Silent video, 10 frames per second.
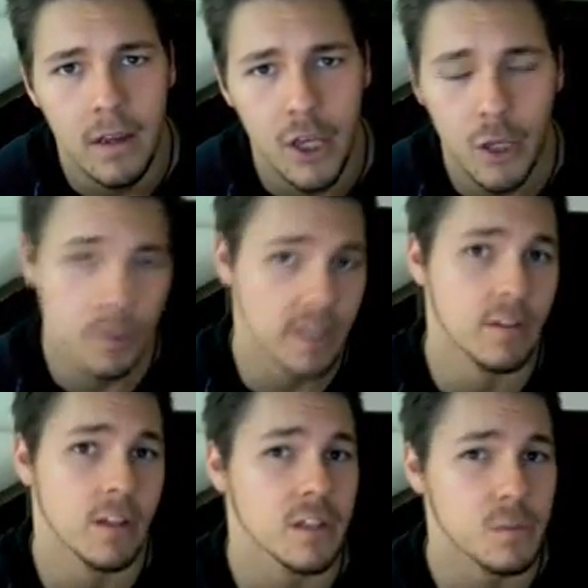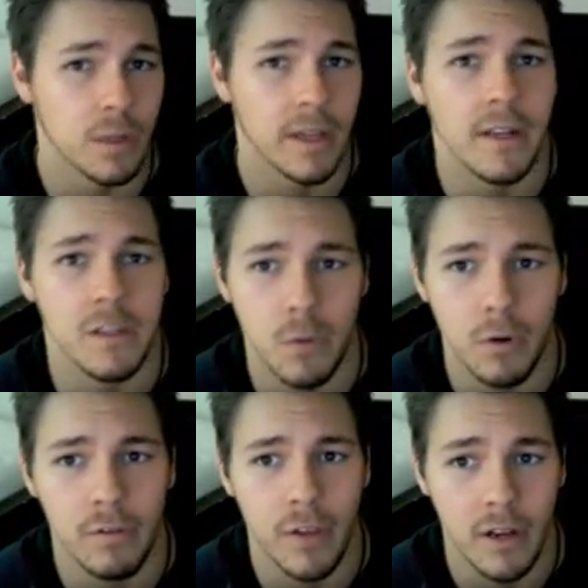You believe that this plan is
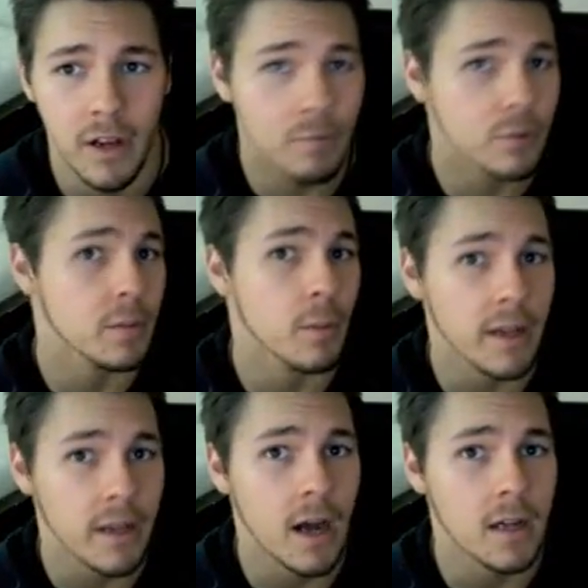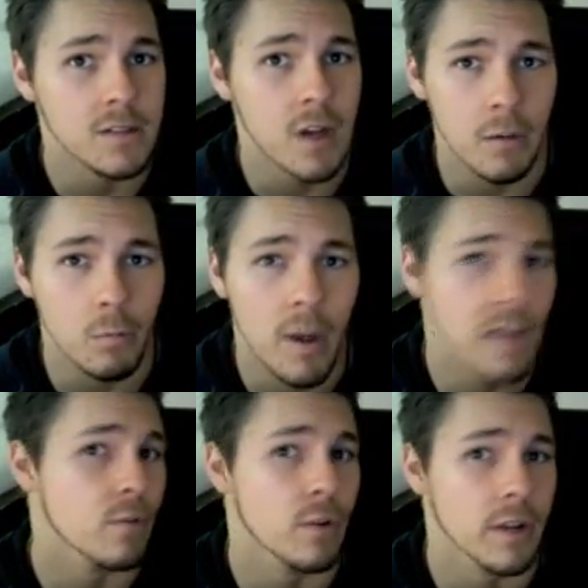motivated heavily by God's
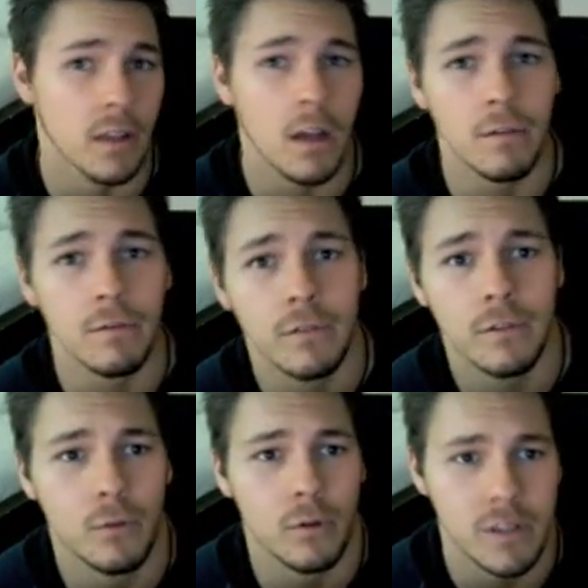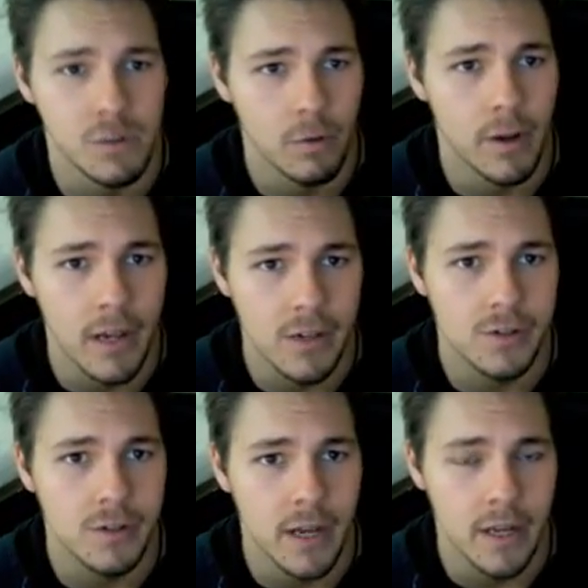unwavering love for his
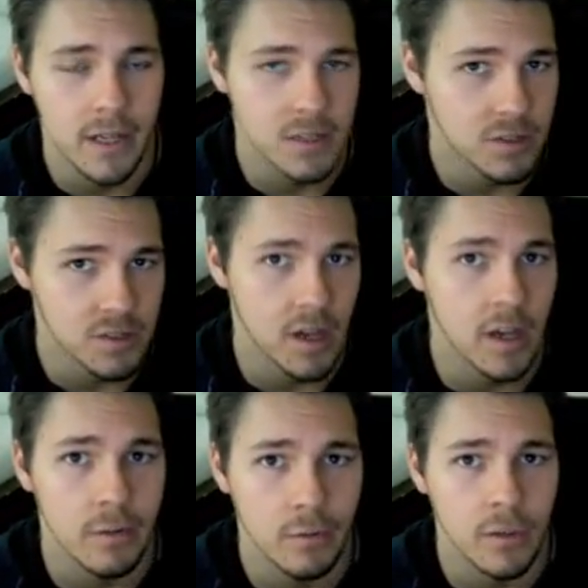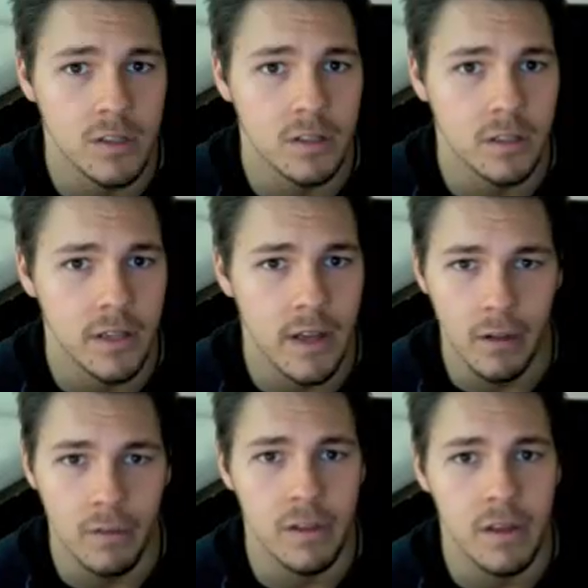creation and his desire for us to lead
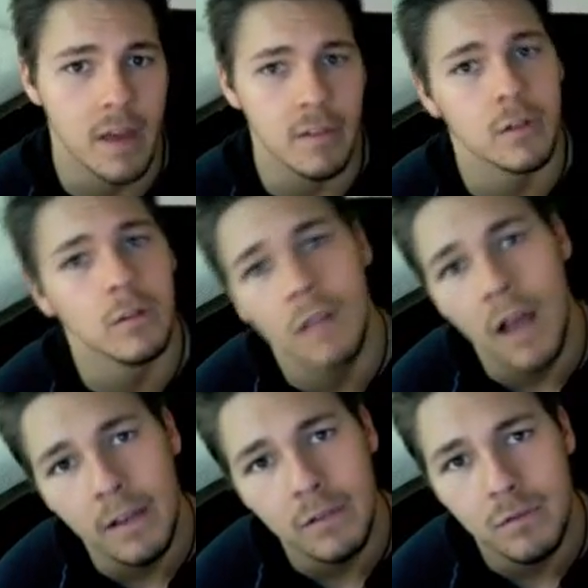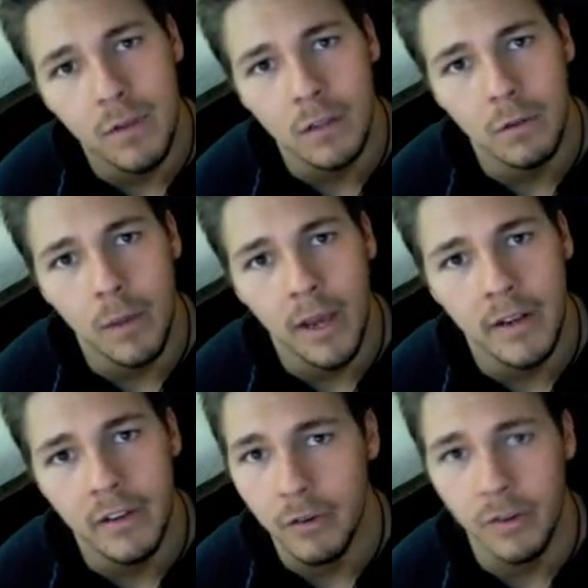healthy, ethical lives followed by
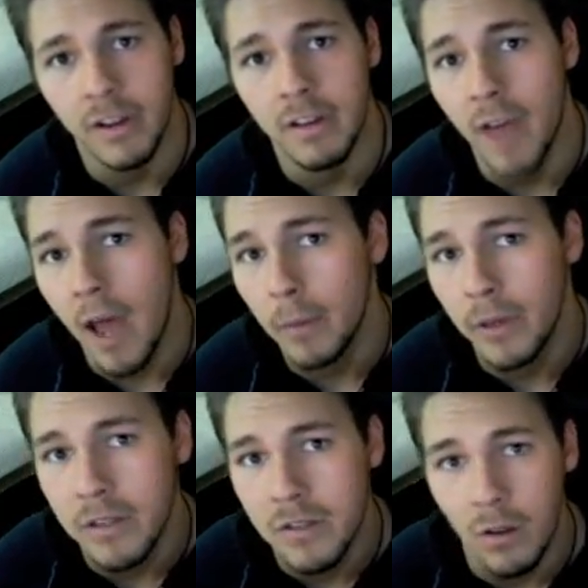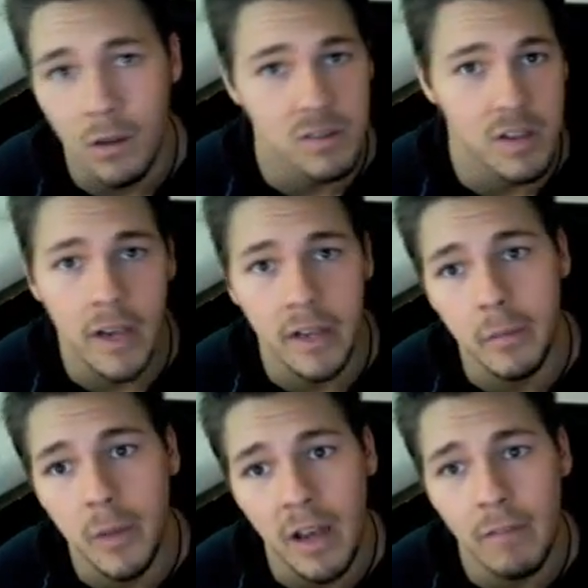an eternity of happiness alongside
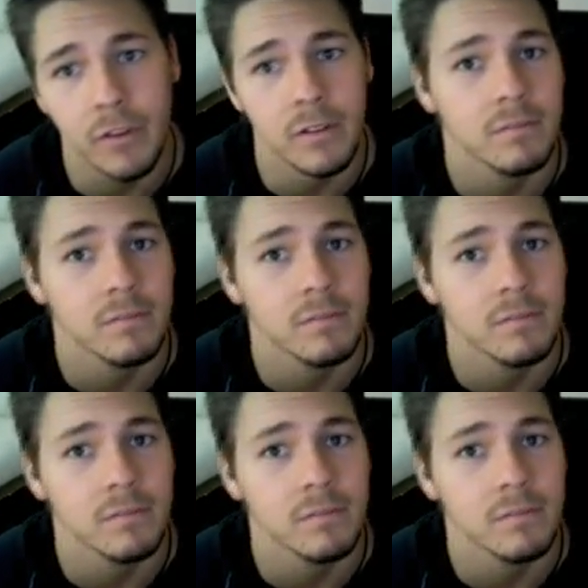him in heaven.